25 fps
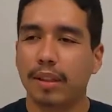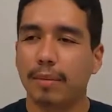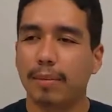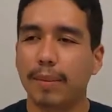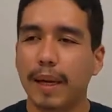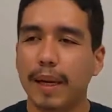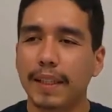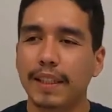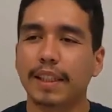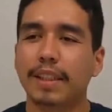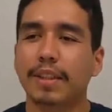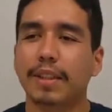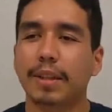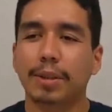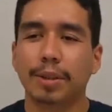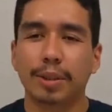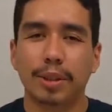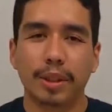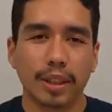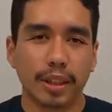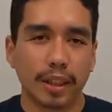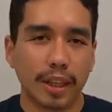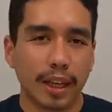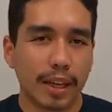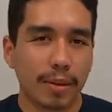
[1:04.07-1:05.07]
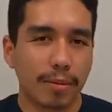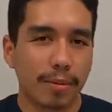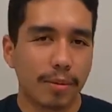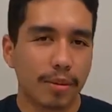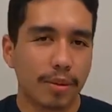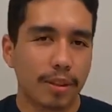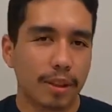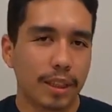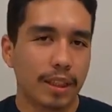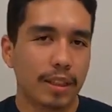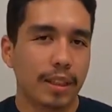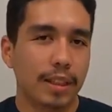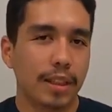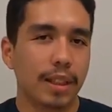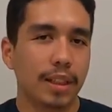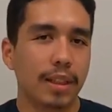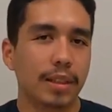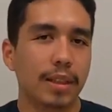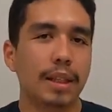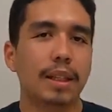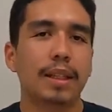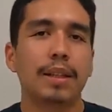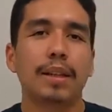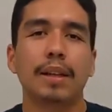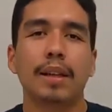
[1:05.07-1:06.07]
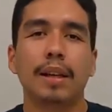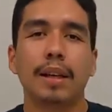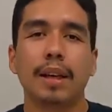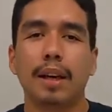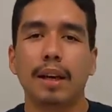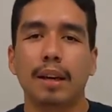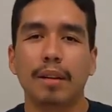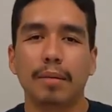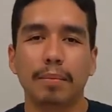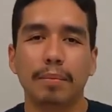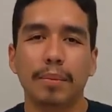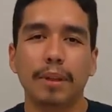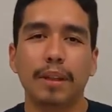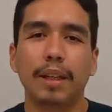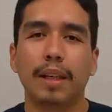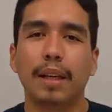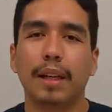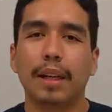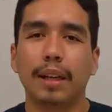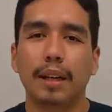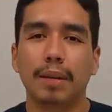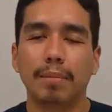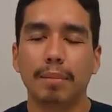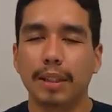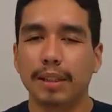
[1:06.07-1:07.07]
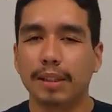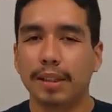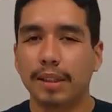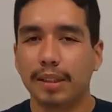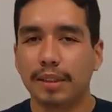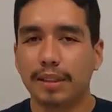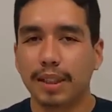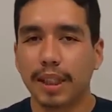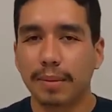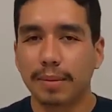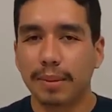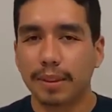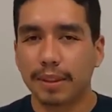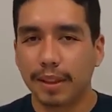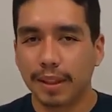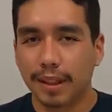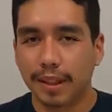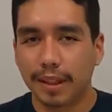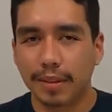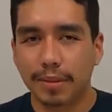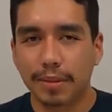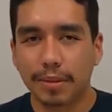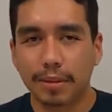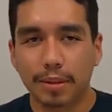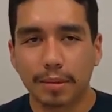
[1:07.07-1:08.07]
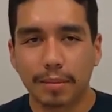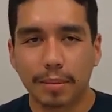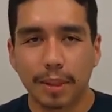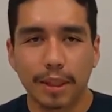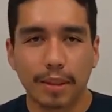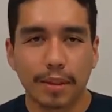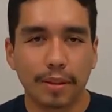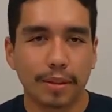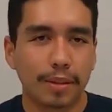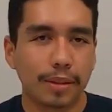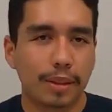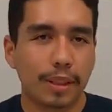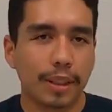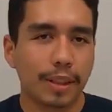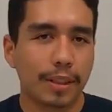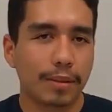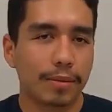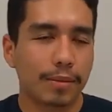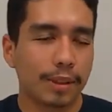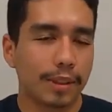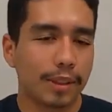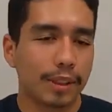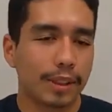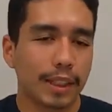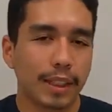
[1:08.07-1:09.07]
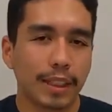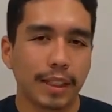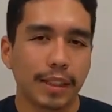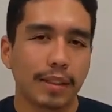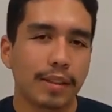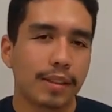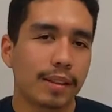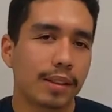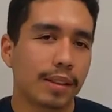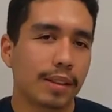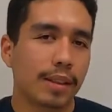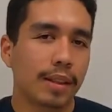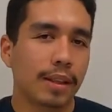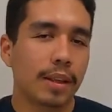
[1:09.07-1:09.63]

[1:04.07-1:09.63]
a magic lotion that will easily help me get all my 10 assignments that are due tomorrow done in one sitting.